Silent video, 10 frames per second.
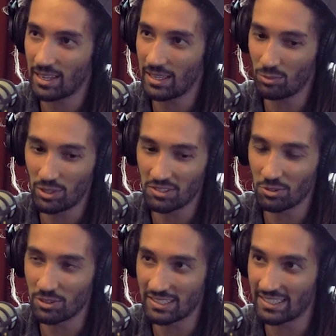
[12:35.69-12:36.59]
I wanted
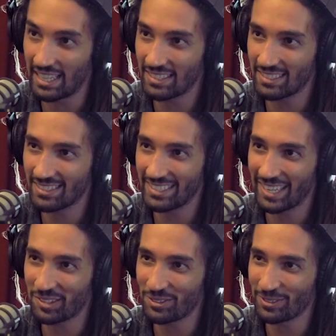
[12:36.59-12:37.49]
all these lenses that
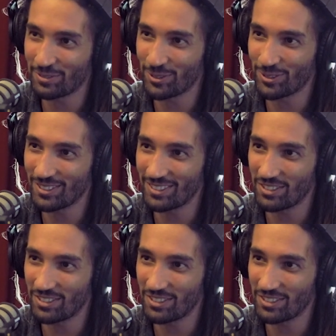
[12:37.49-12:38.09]
I couldn't afford.